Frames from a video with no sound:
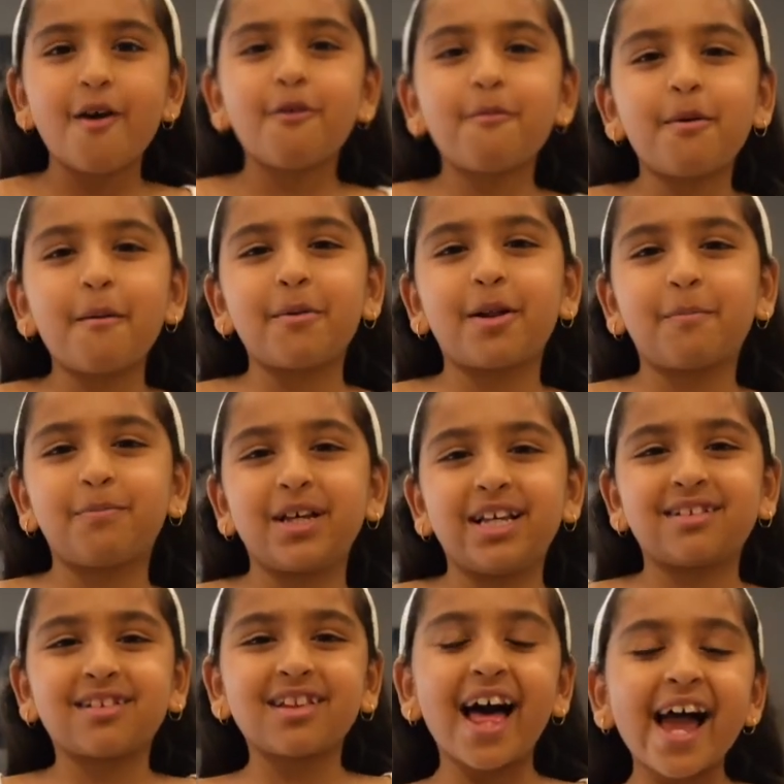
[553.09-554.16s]
Remember to
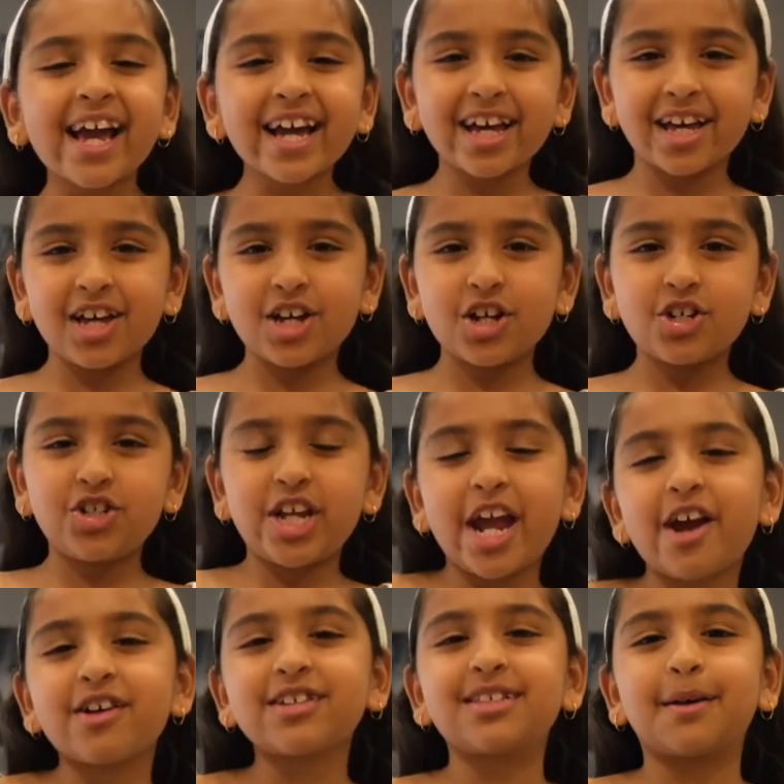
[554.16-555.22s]
please like,
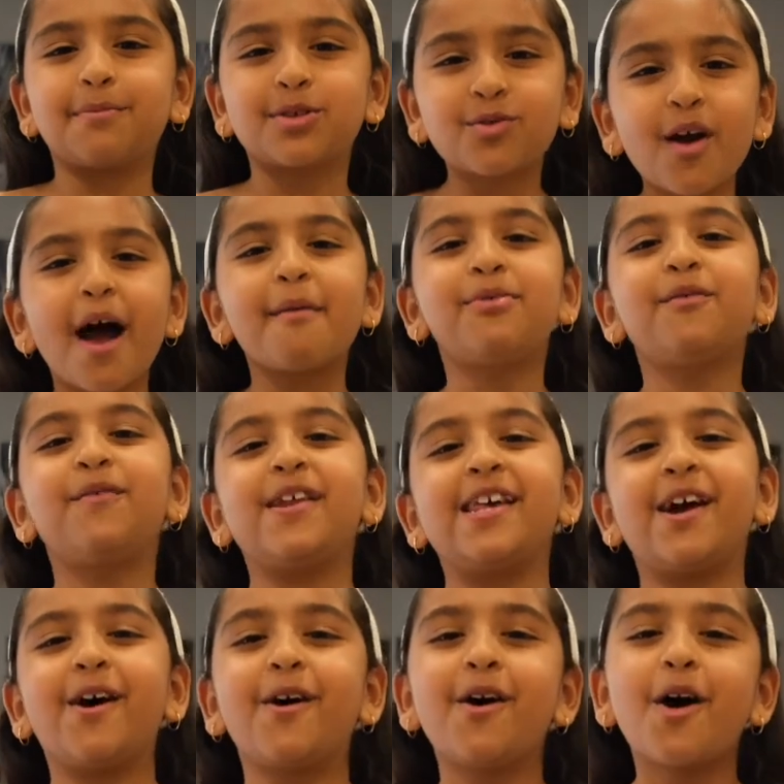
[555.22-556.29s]
share, subscribe the
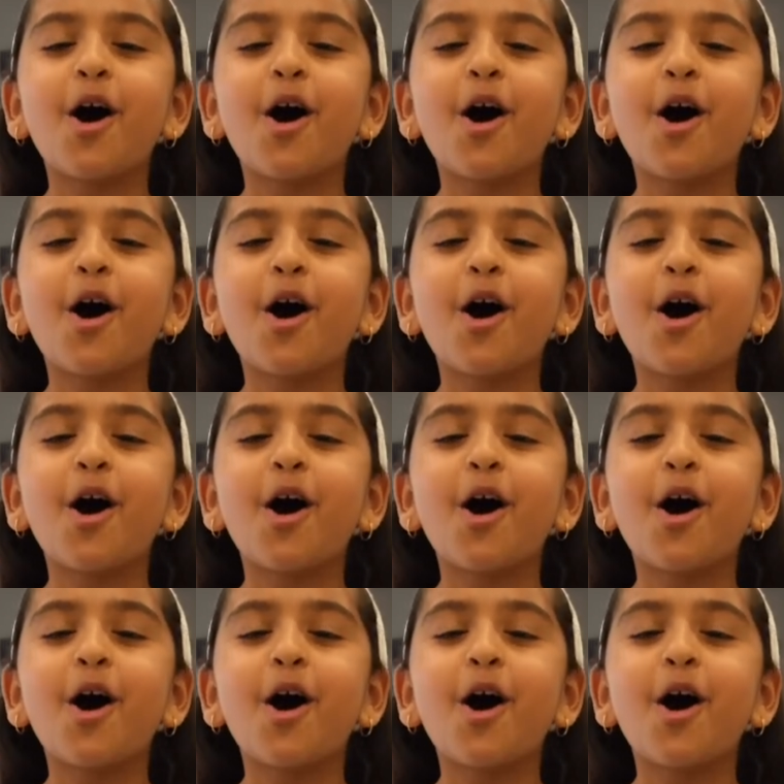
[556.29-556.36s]
video.